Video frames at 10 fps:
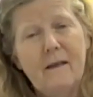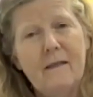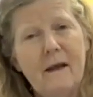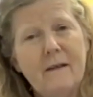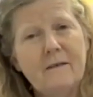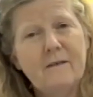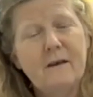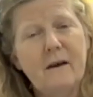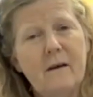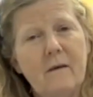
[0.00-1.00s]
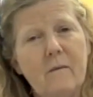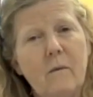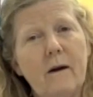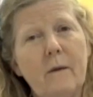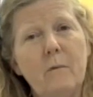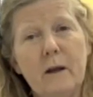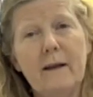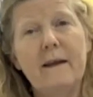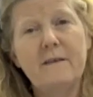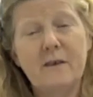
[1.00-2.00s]
that's what I'm
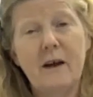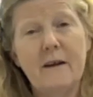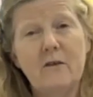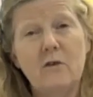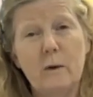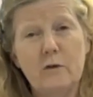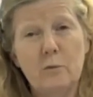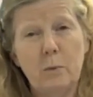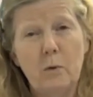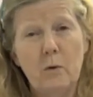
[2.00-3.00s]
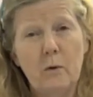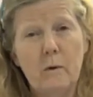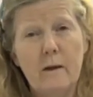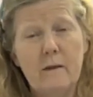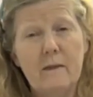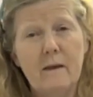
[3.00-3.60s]
really excited to explore with